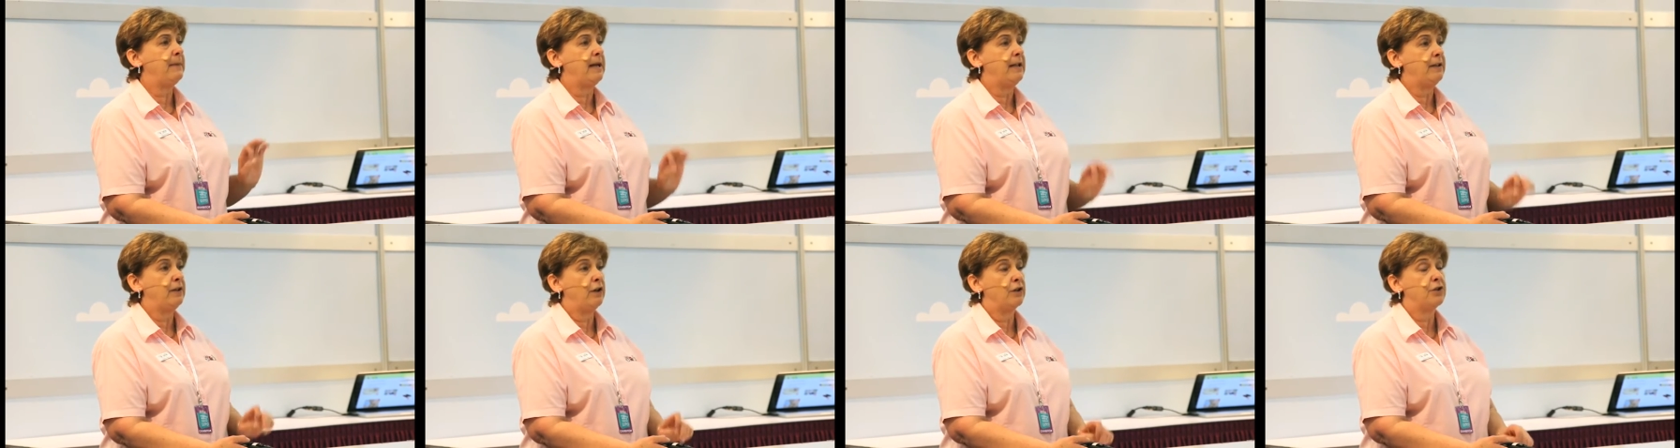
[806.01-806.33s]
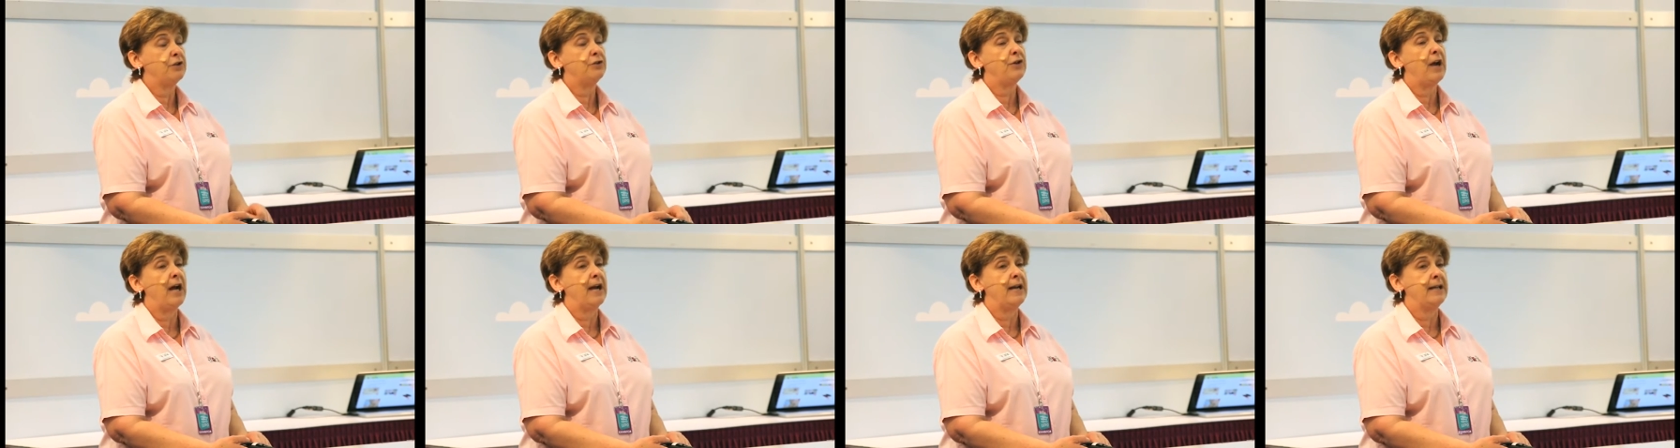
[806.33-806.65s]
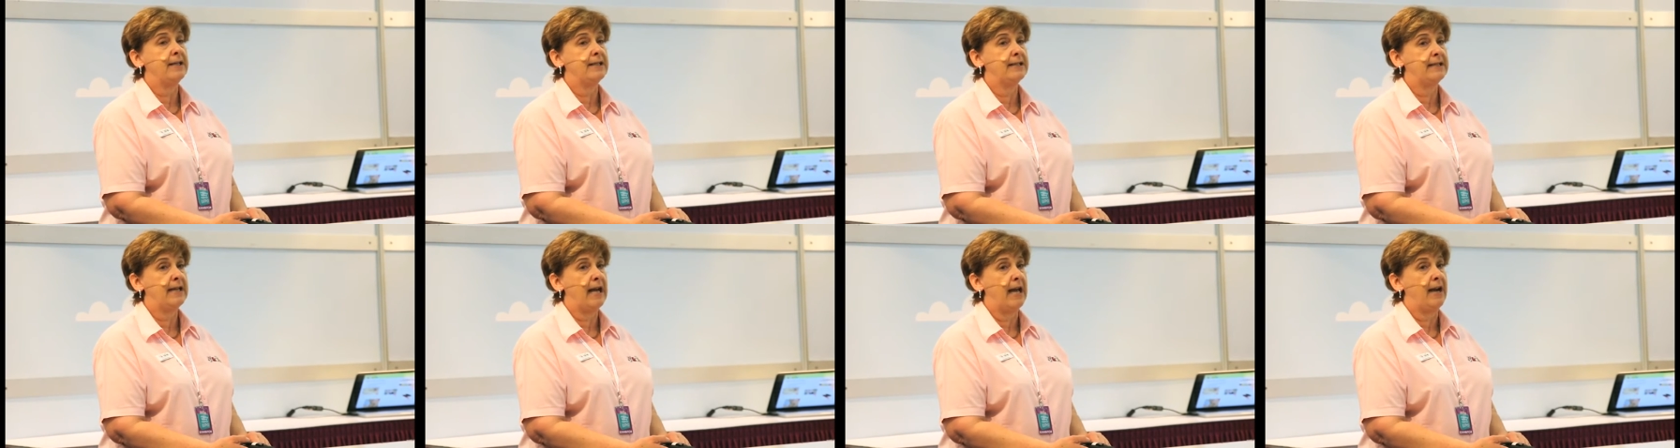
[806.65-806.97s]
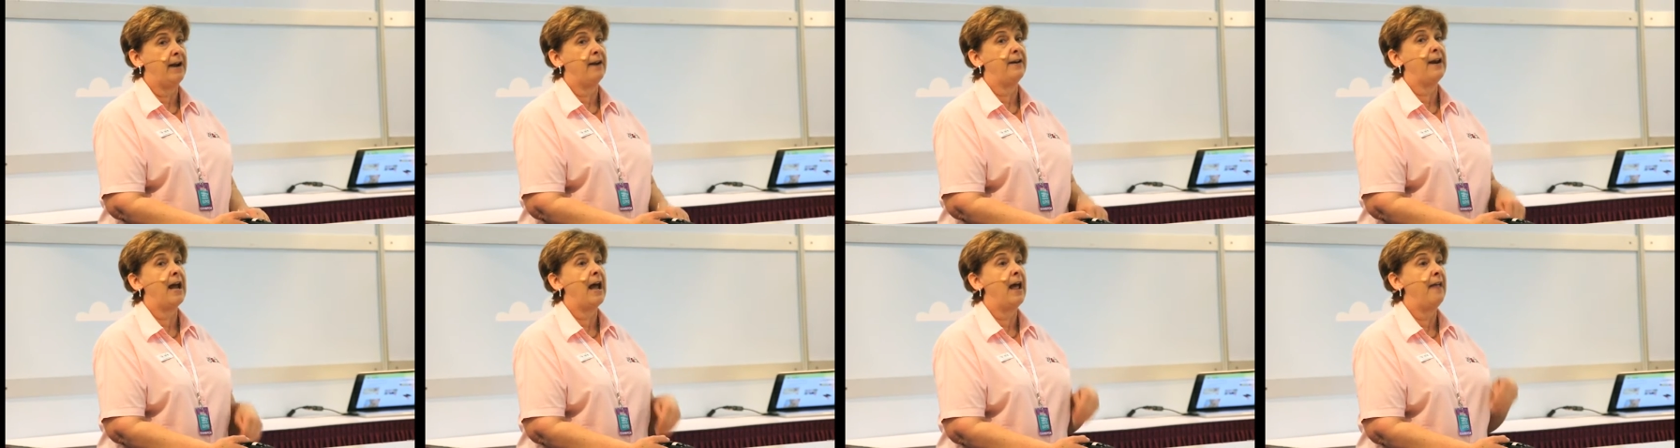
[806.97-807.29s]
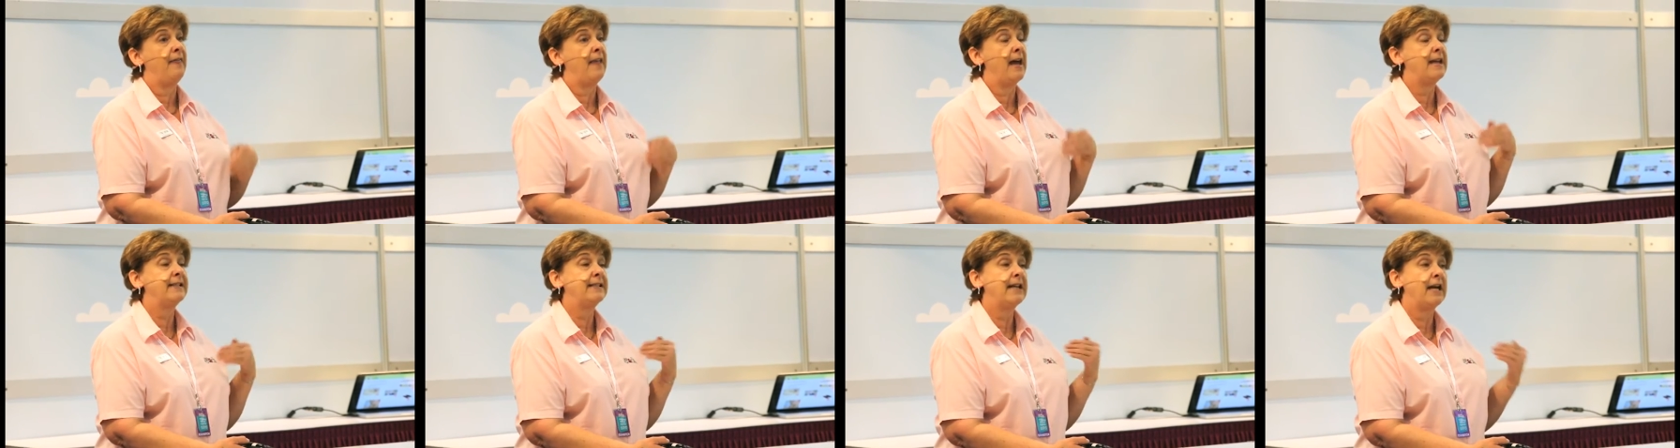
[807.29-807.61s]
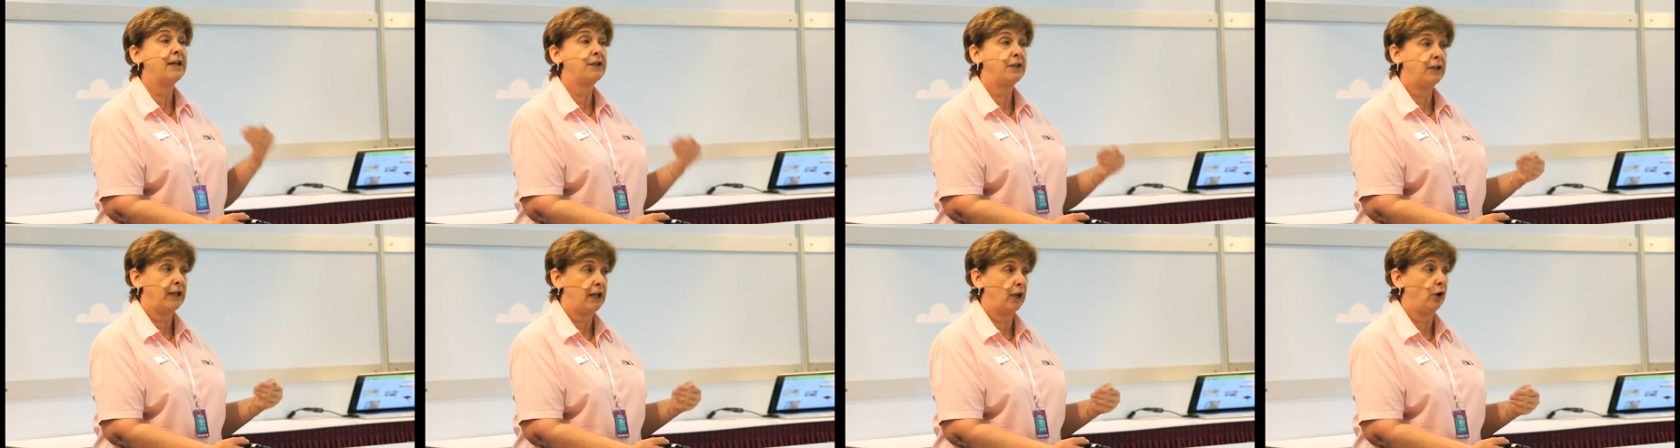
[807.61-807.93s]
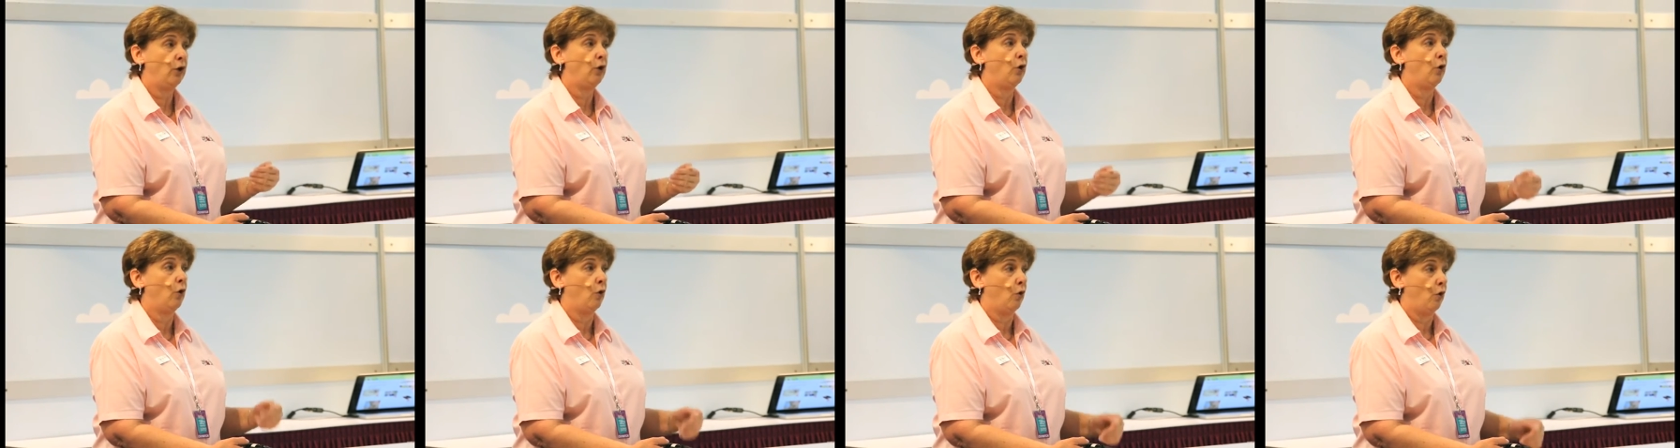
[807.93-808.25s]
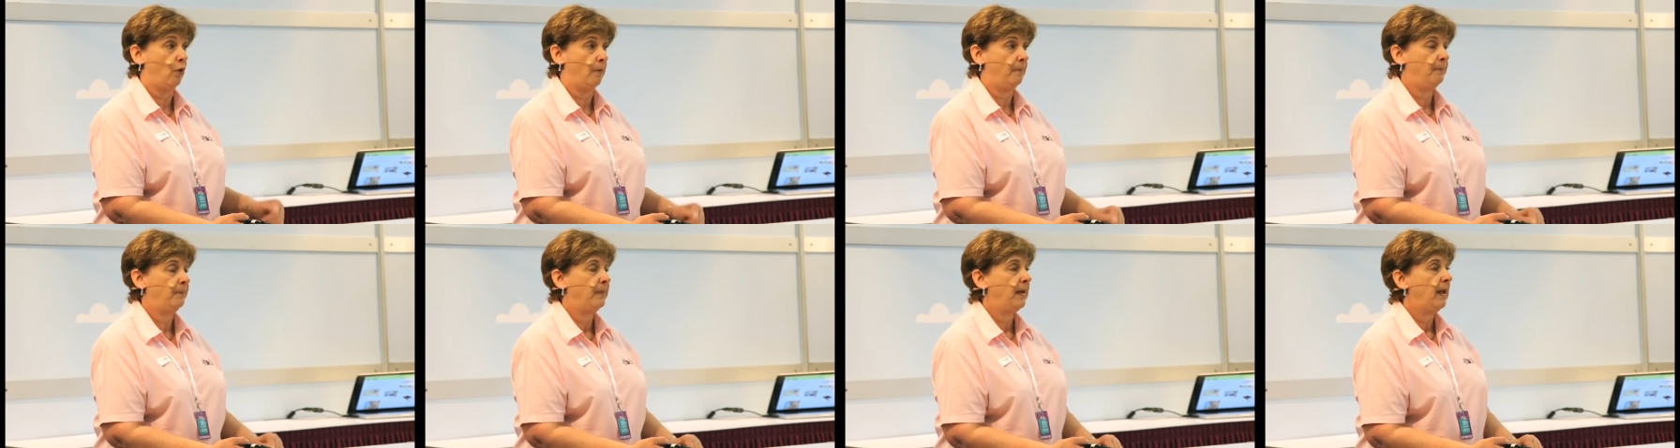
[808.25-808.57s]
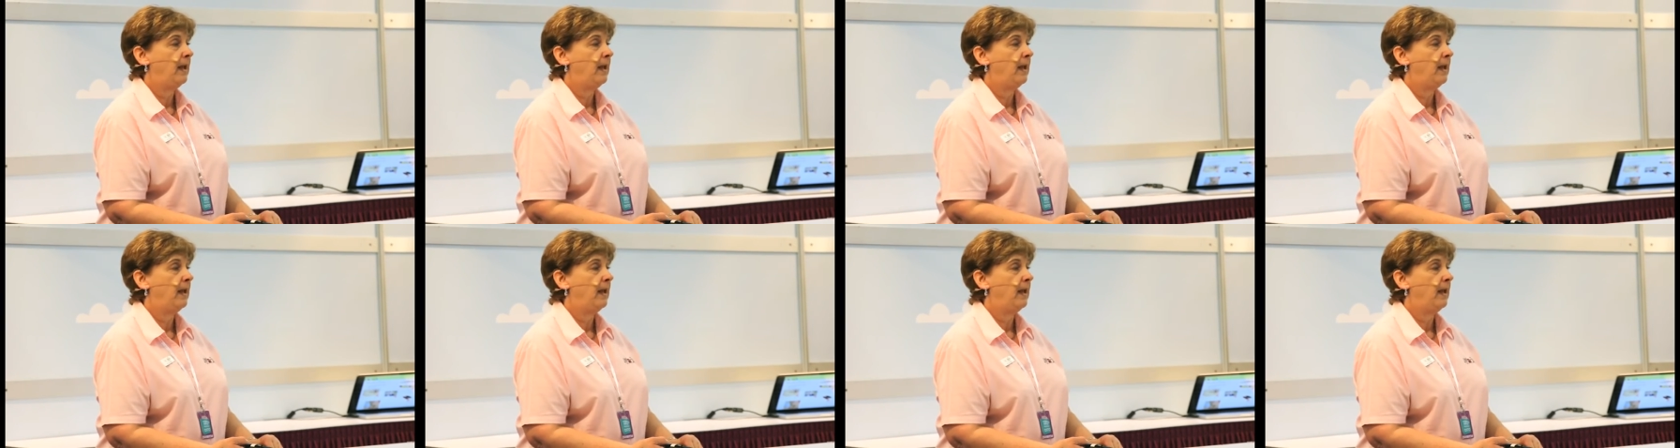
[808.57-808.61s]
meet the Australian standard, and that's actually a law.